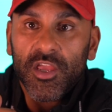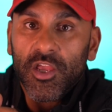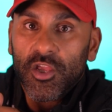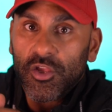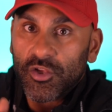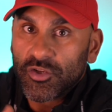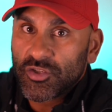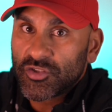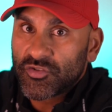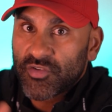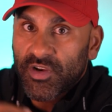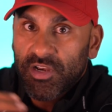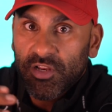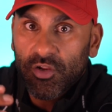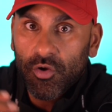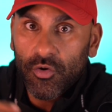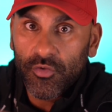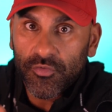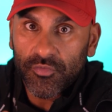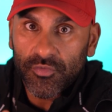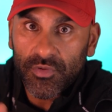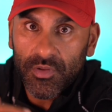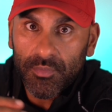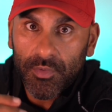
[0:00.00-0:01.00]
You're just trying to go
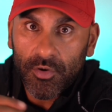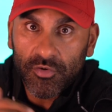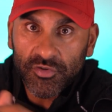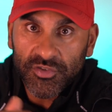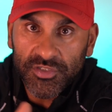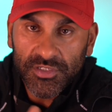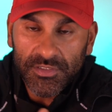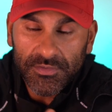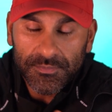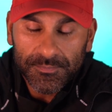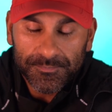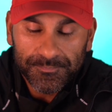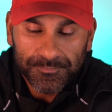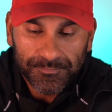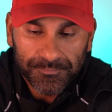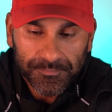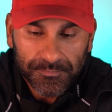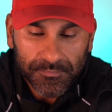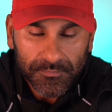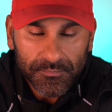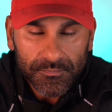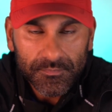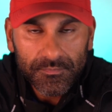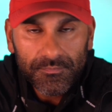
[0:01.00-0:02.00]
through the motion.
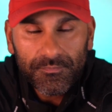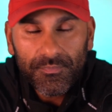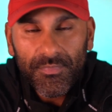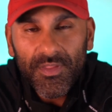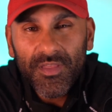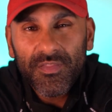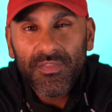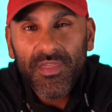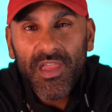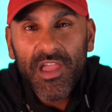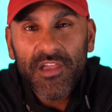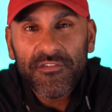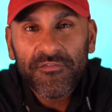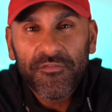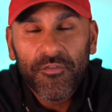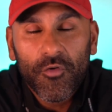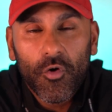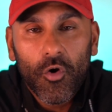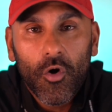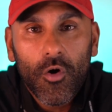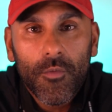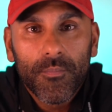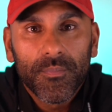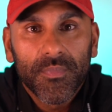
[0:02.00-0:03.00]

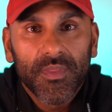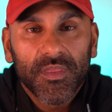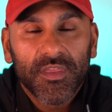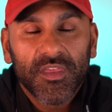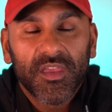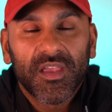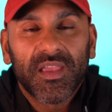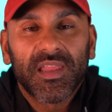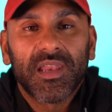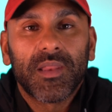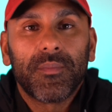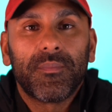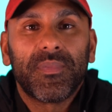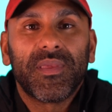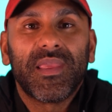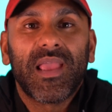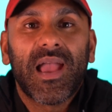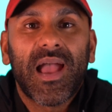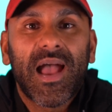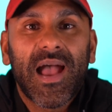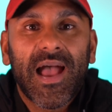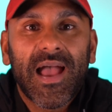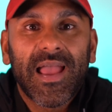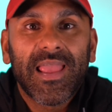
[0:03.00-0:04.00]
Therefore, you're going to be
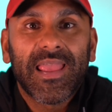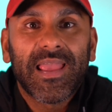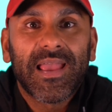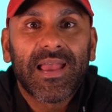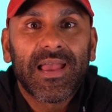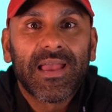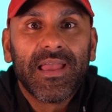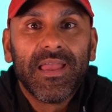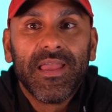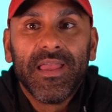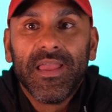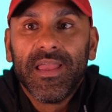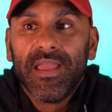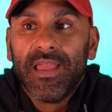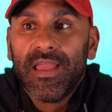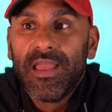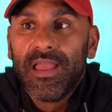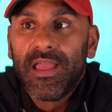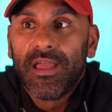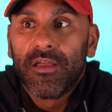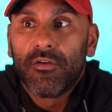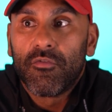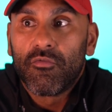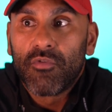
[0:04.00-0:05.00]
higher
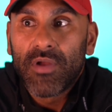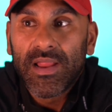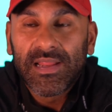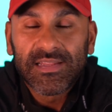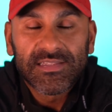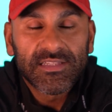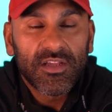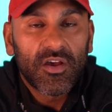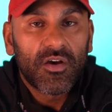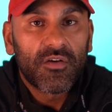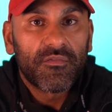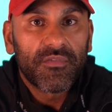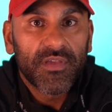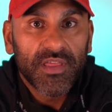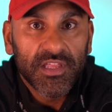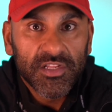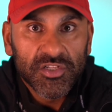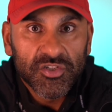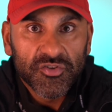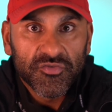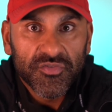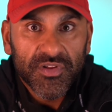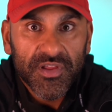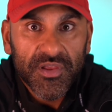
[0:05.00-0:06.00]
rate of
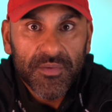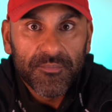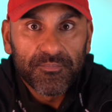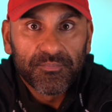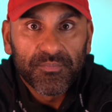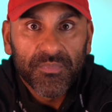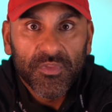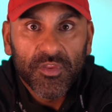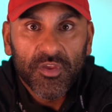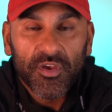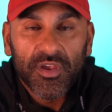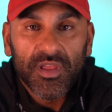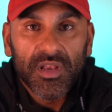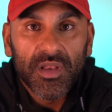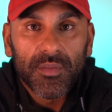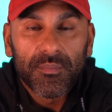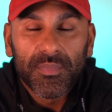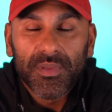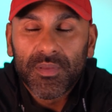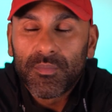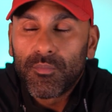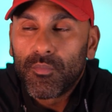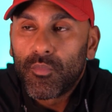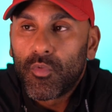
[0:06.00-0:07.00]
injury. You're going to
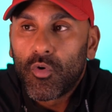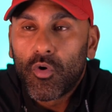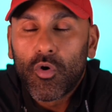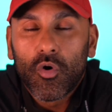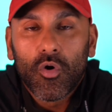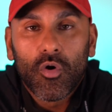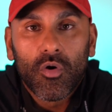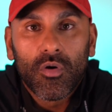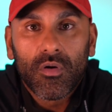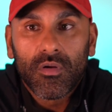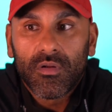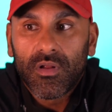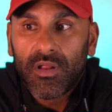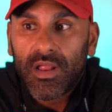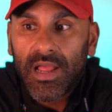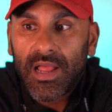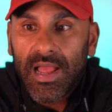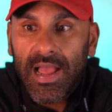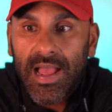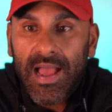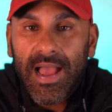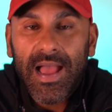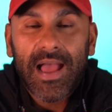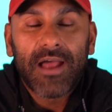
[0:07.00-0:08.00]
be more
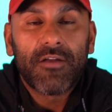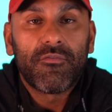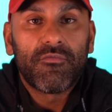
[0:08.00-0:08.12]
at